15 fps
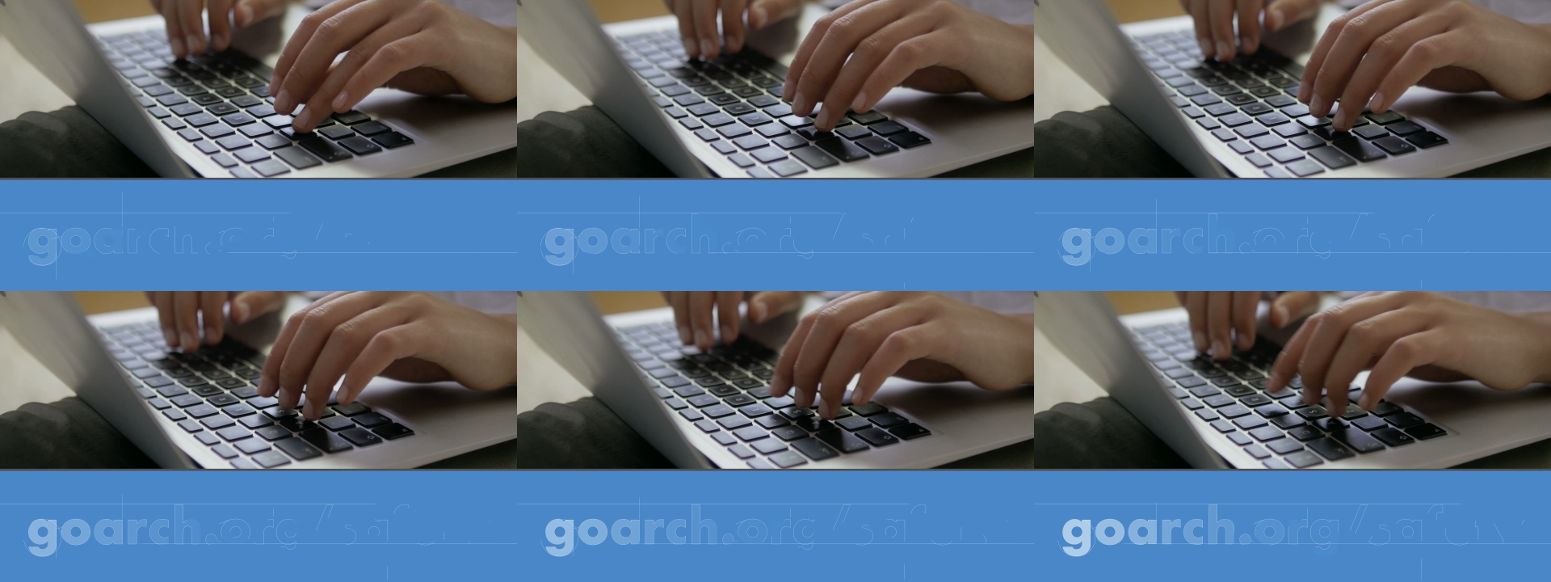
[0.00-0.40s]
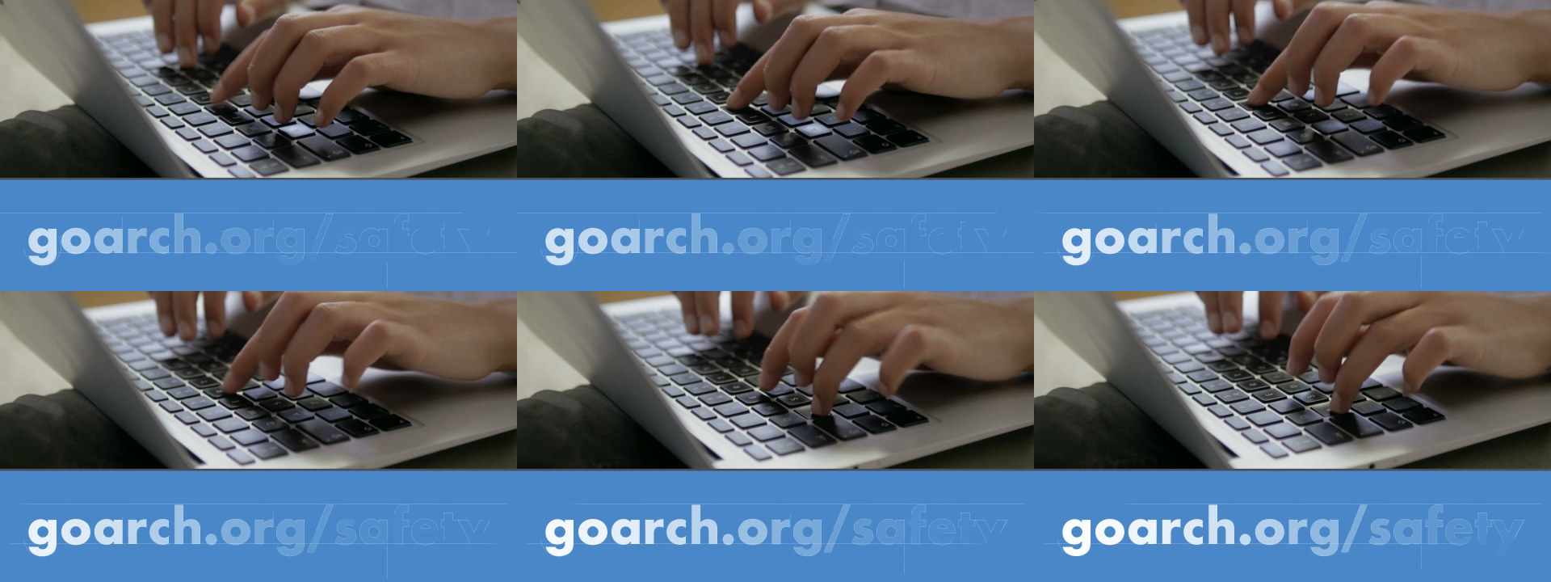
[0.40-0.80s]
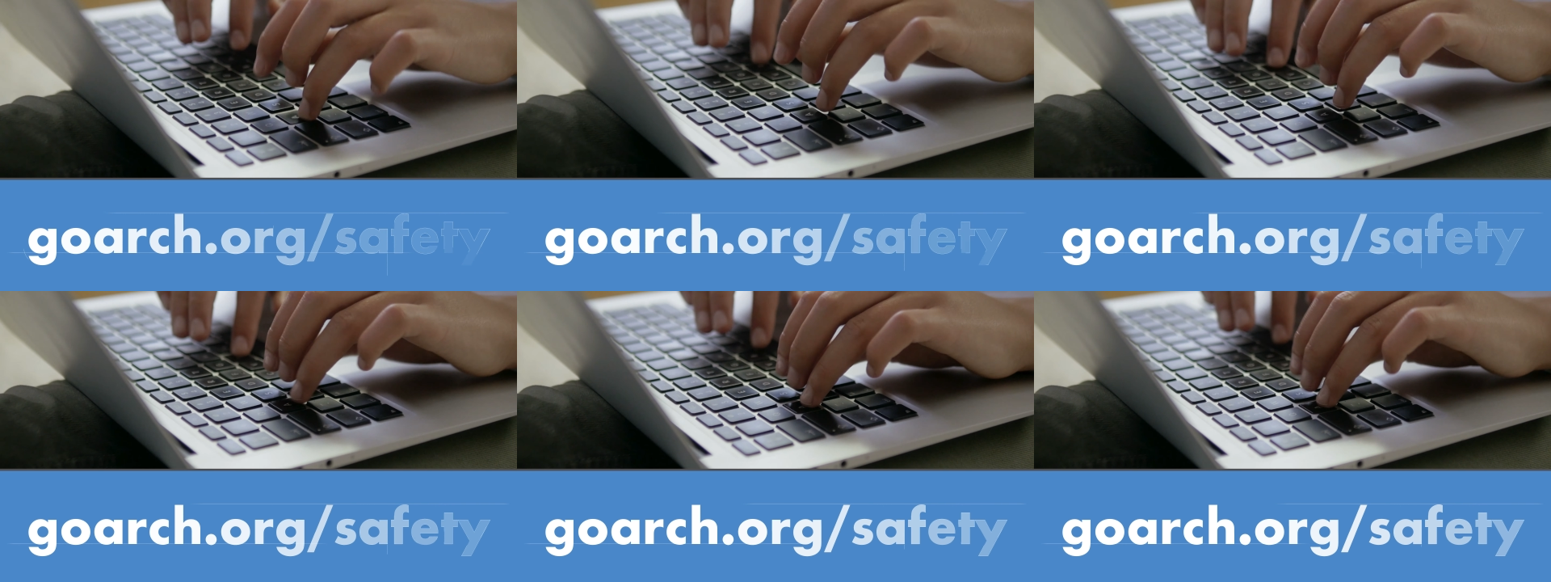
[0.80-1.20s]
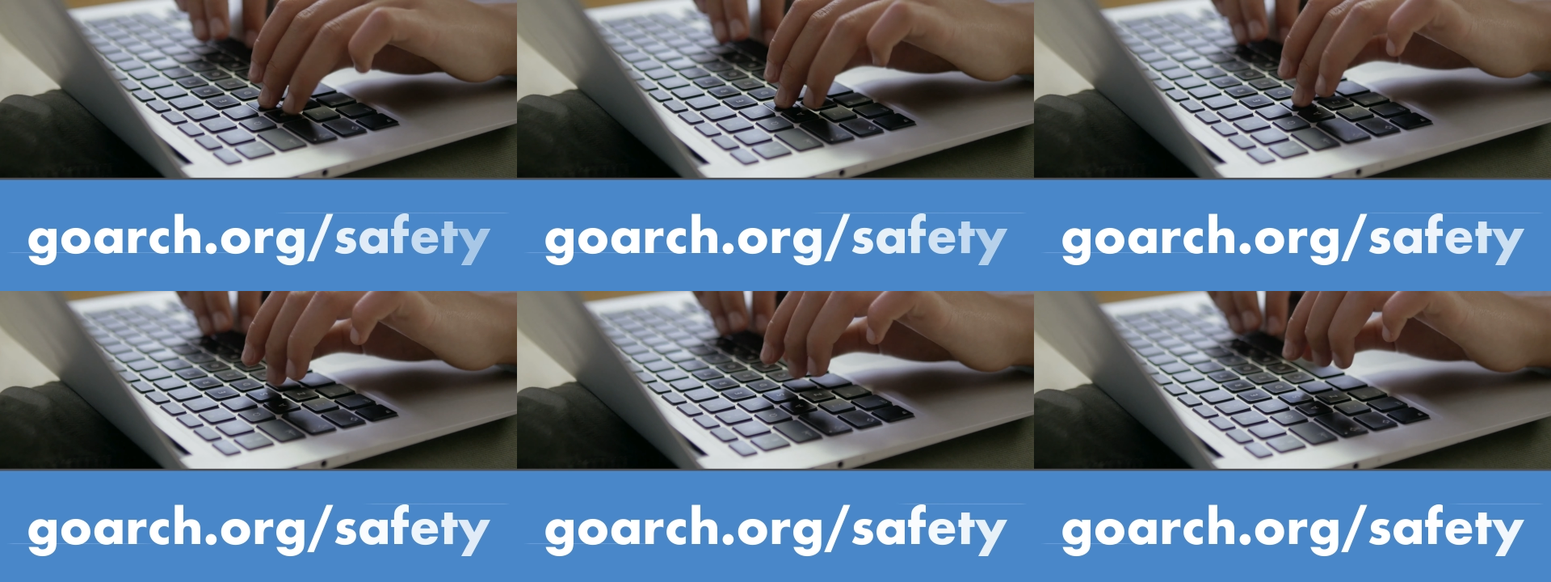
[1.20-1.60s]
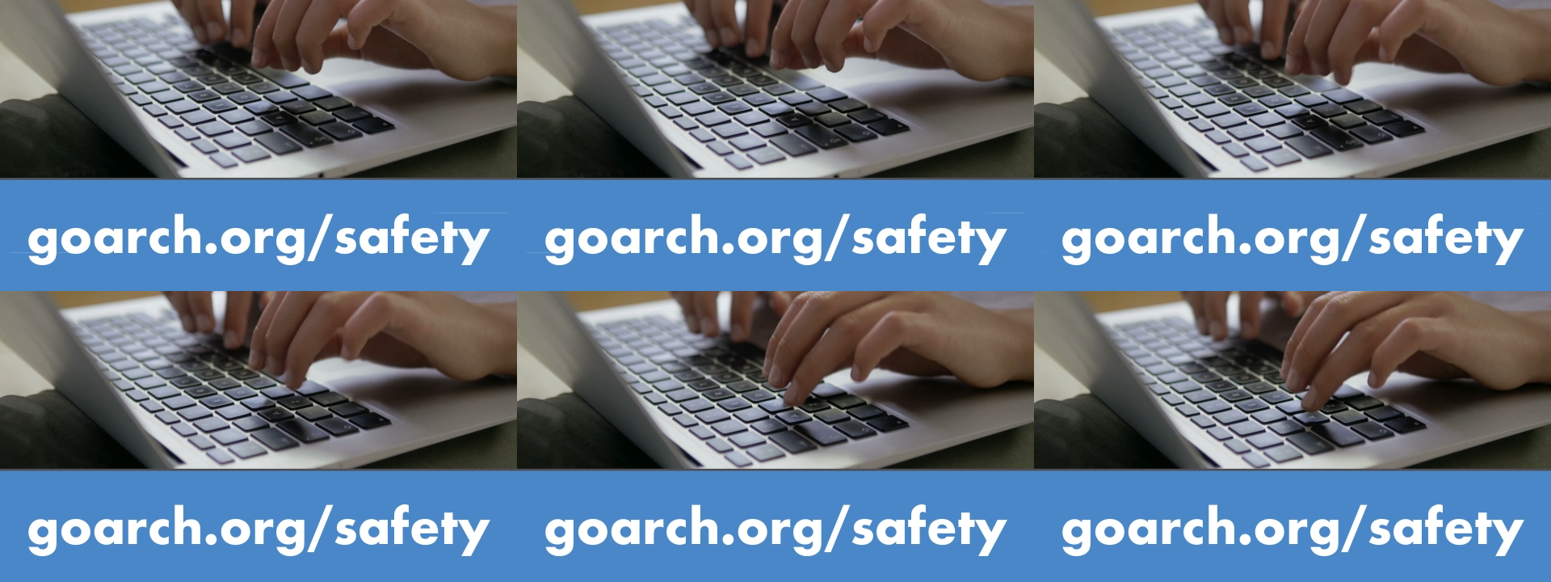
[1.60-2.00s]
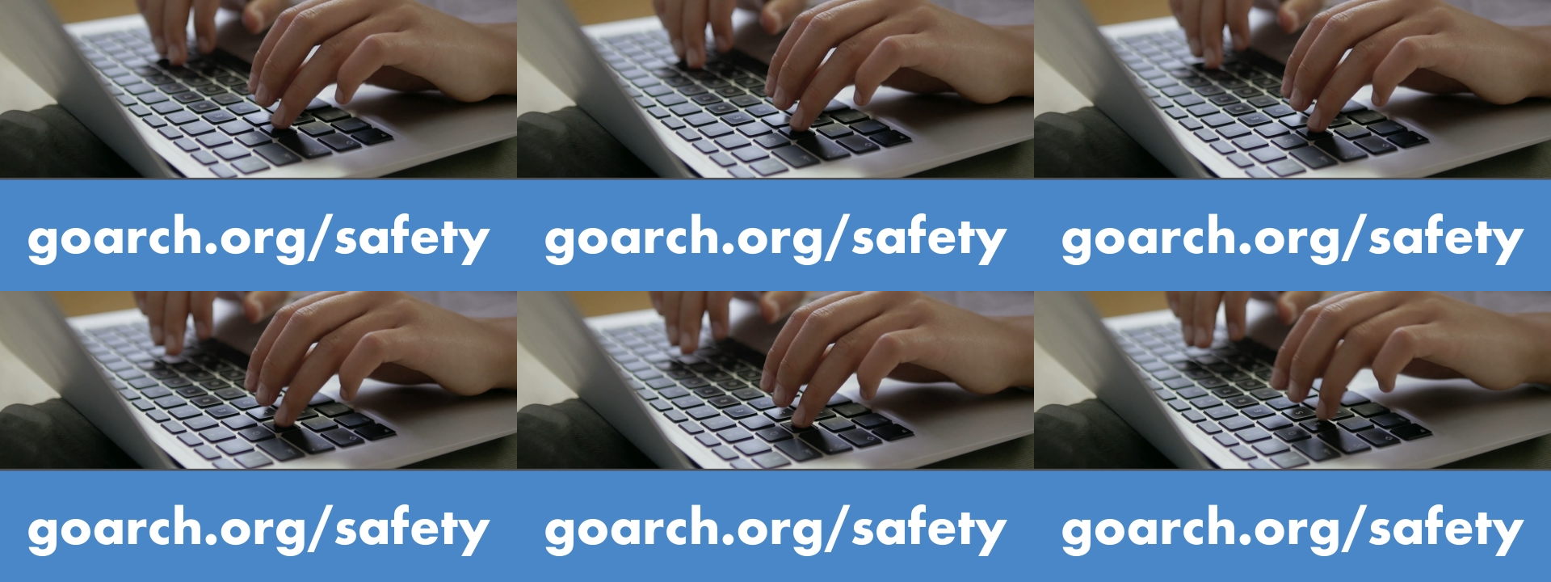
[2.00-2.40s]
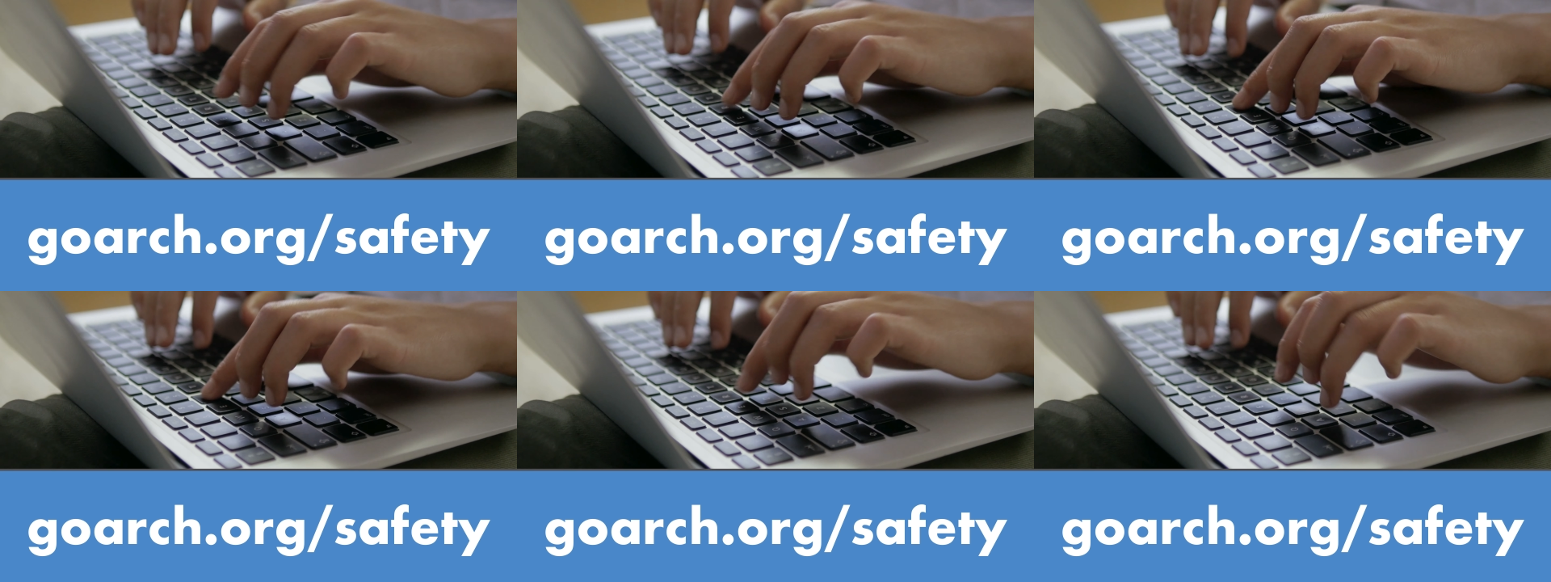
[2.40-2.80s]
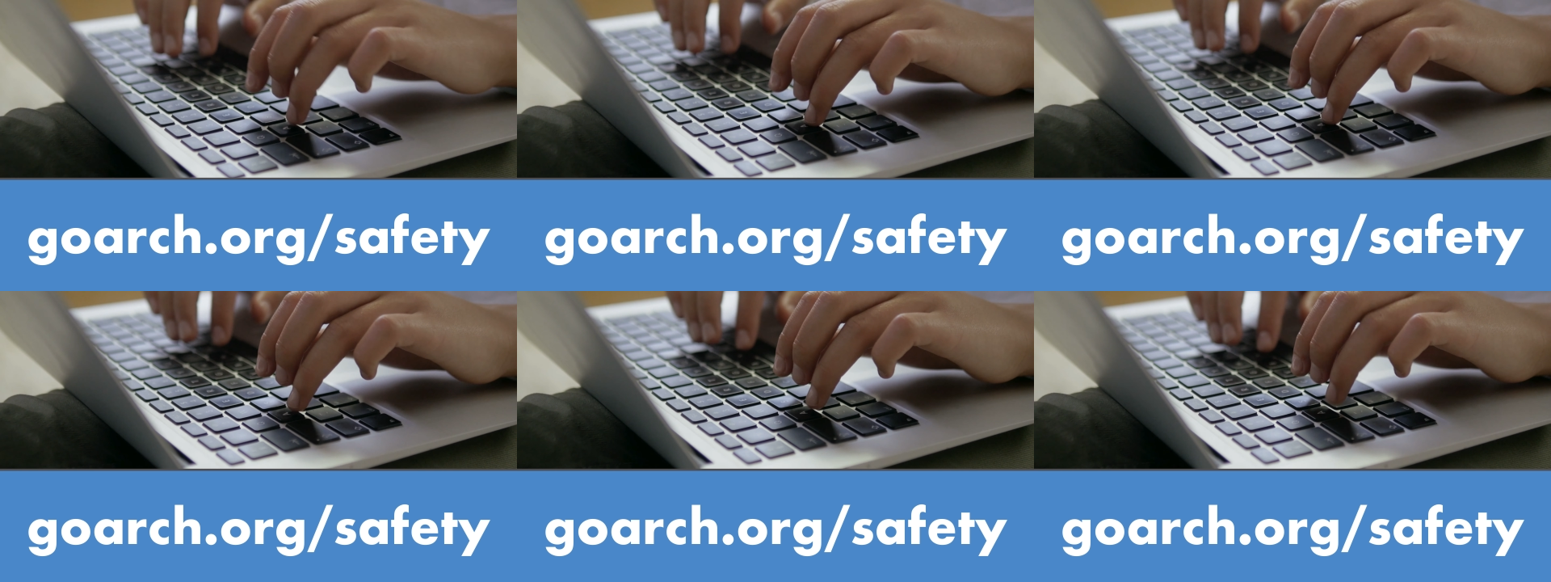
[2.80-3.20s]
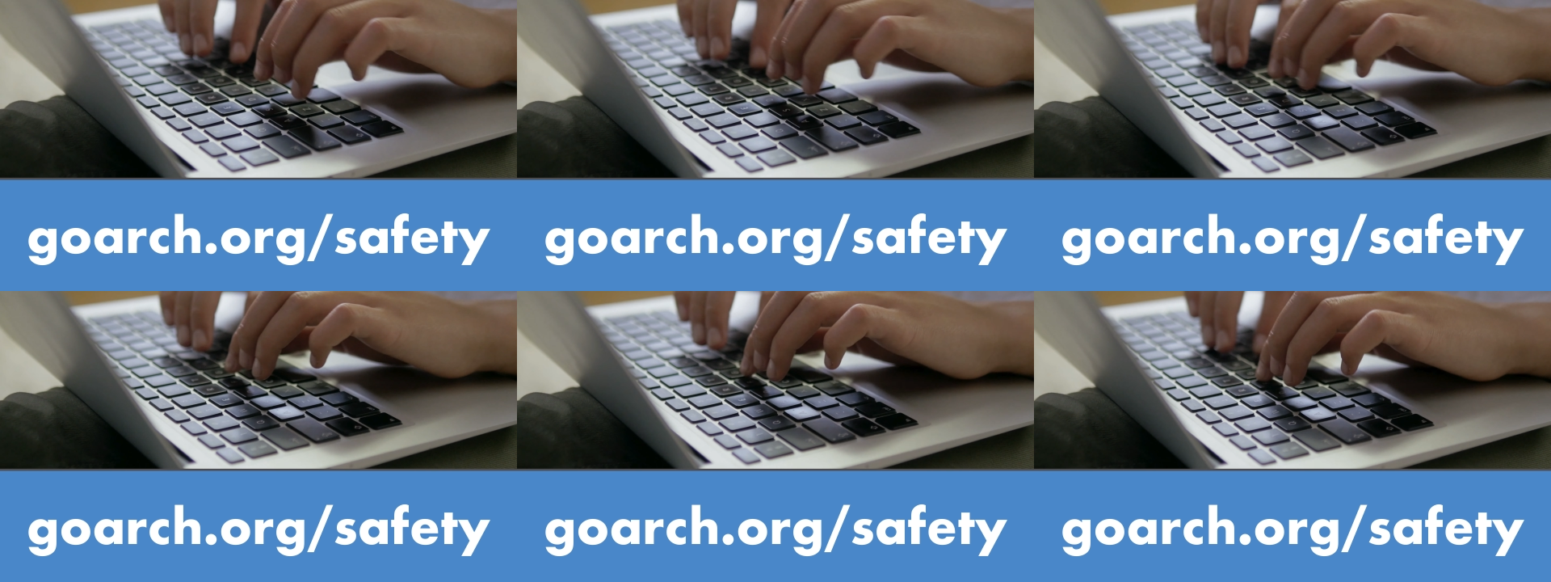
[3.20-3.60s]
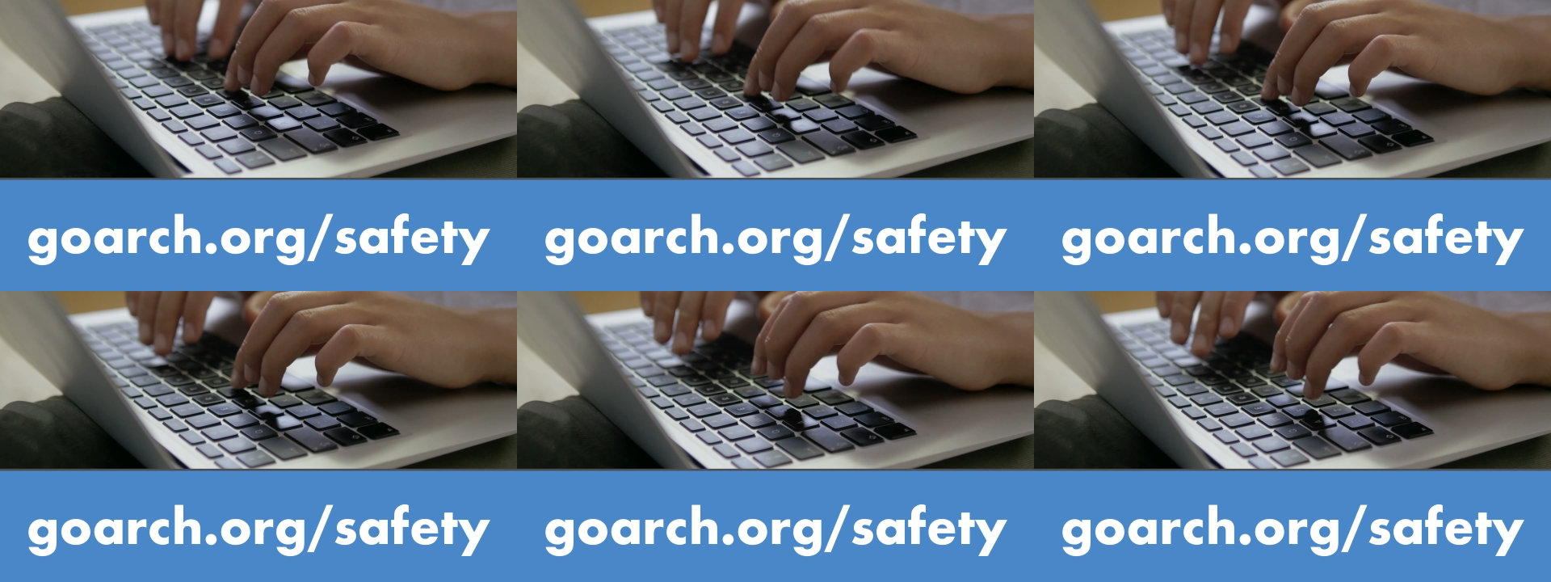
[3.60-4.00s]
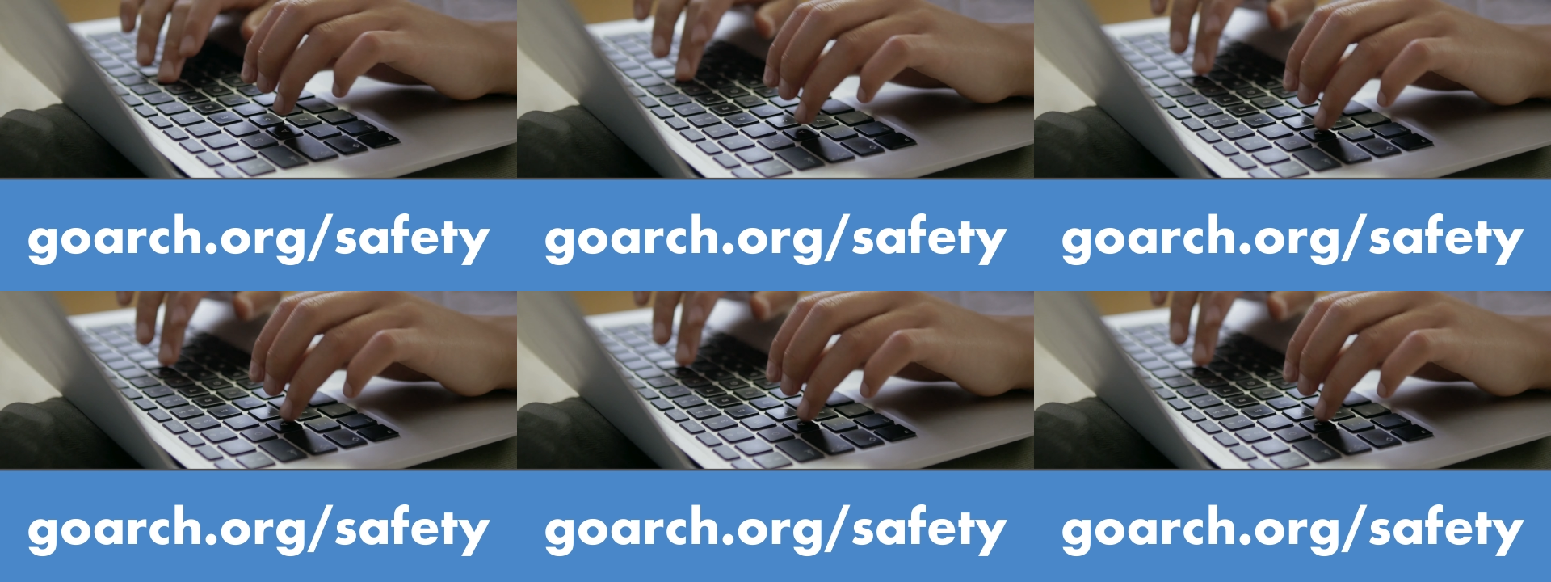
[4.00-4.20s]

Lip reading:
[unreadable: no face in view]